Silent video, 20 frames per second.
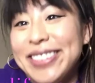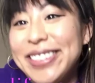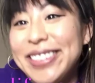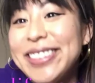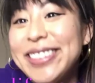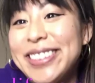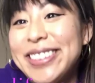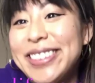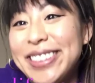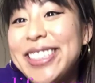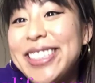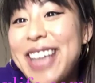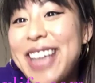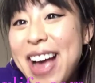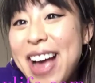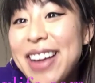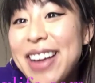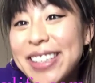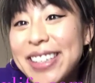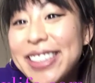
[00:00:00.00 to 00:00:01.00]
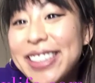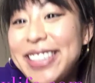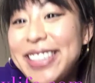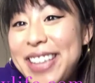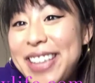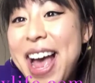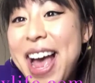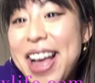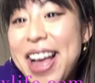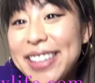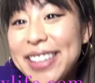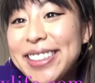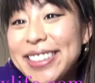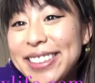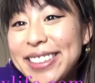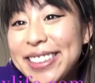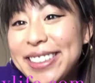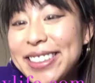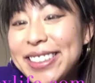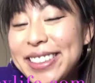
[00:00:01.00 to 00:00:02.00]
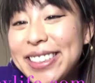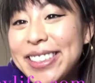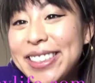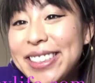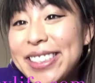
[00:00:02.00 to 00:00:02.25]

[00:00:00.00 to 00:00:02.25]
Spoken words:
Right? Yeah. Something inside